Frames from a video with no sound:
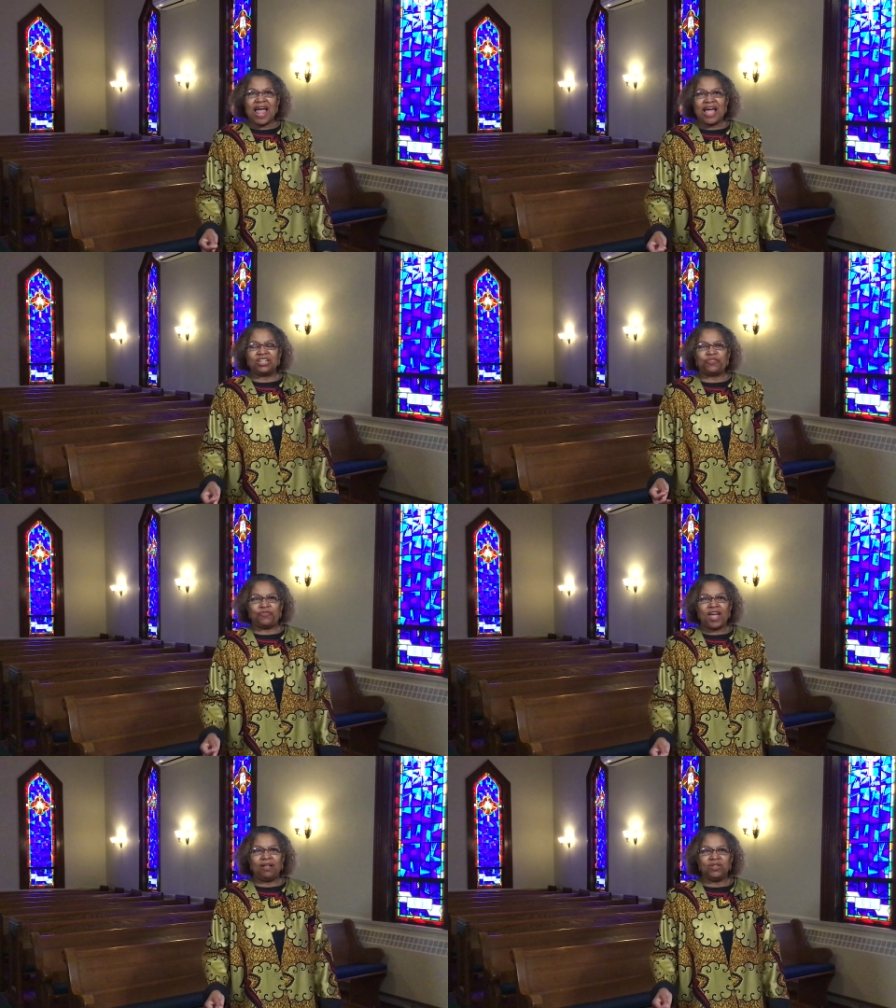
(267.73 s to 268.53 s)
as
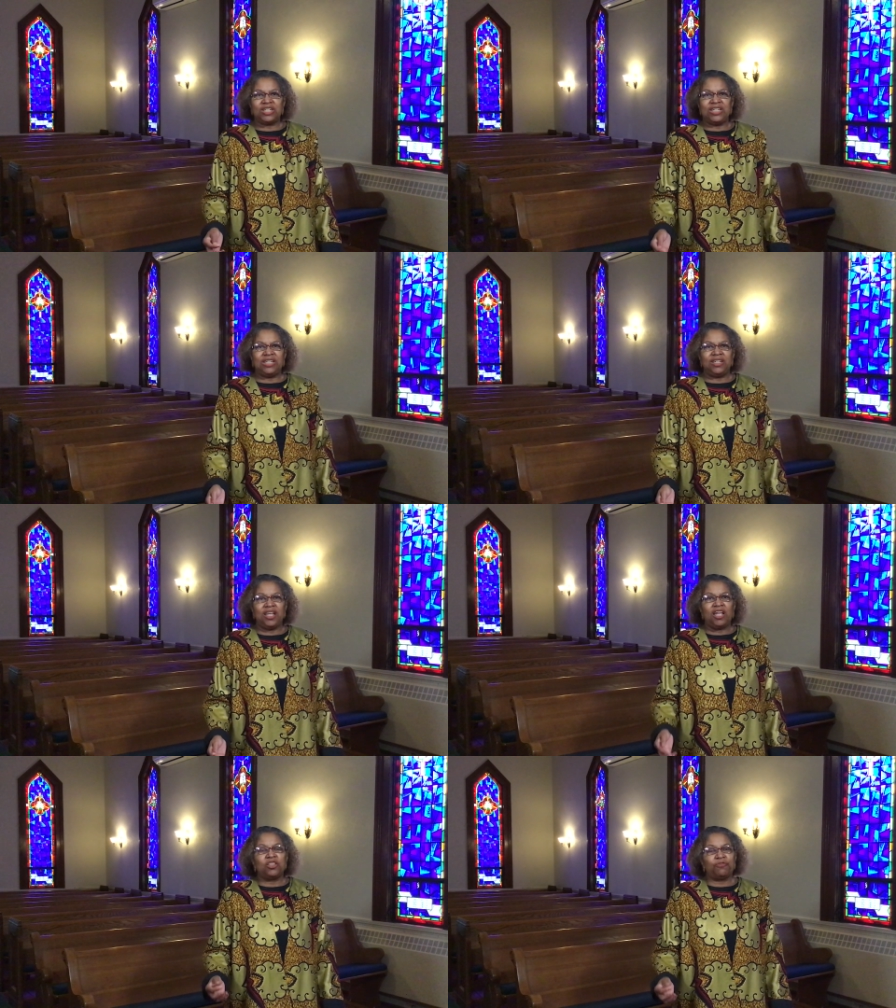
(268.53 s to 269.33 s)
found in
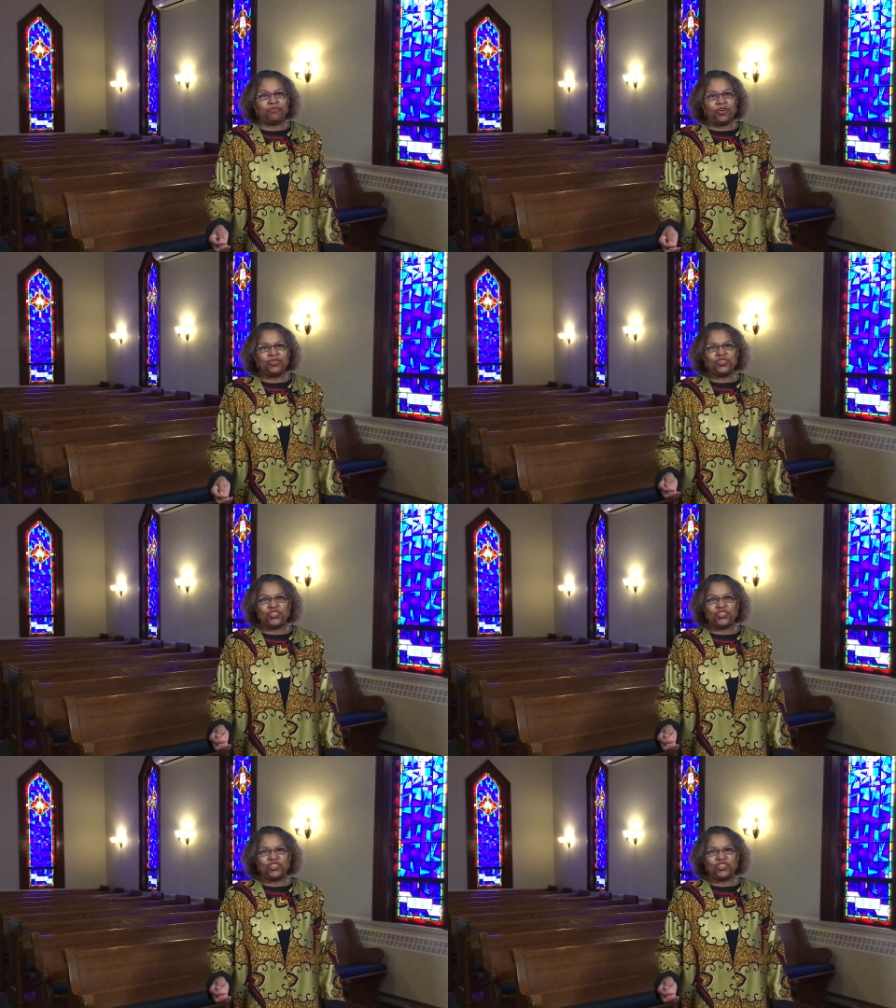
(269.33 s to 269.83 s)
the first